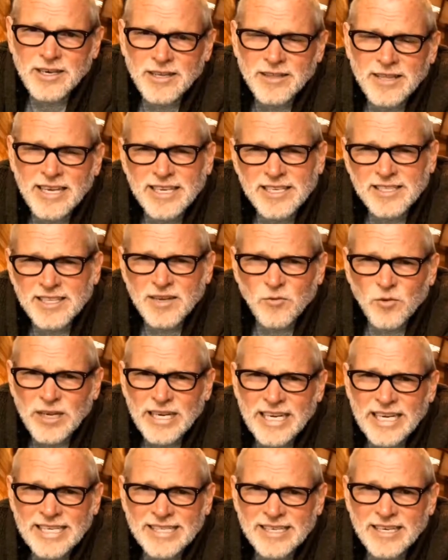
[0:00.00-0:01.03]
things that we
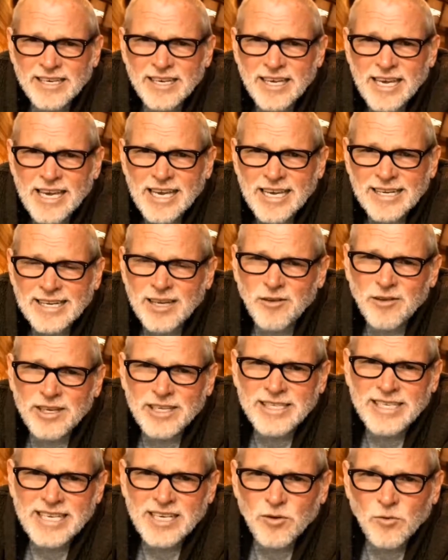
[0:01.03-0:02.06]
need to not only
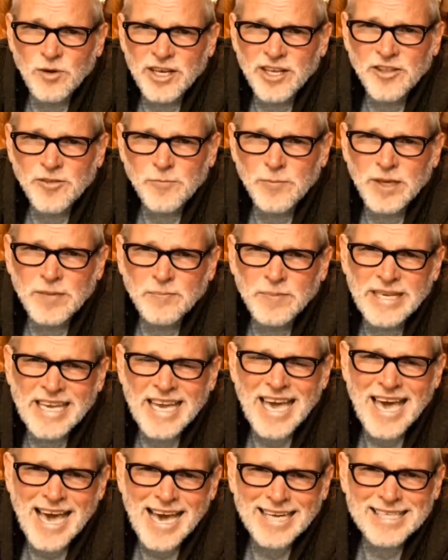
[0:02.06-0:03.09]
deal with, but be
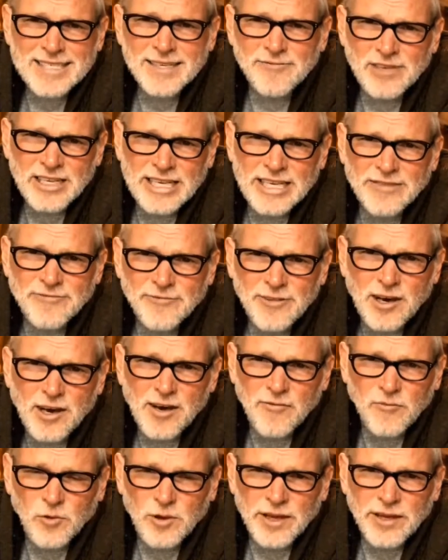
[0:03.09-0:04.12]
actively
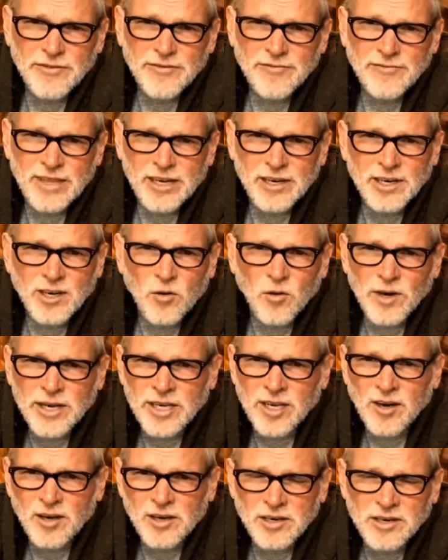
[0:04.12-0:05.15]
involved with that are going
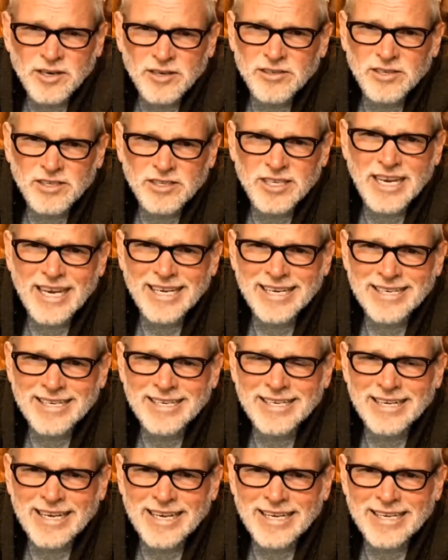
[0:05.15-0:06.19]
on in our society
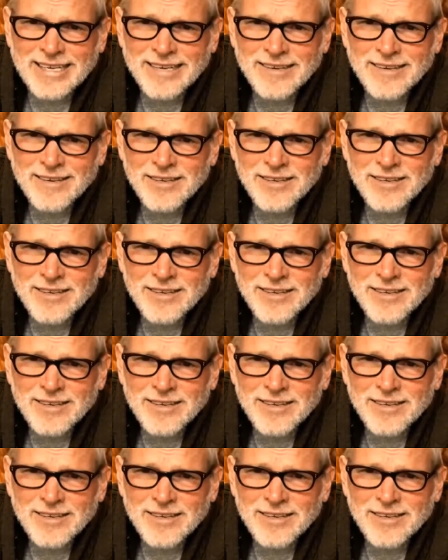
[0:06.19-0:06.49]
today.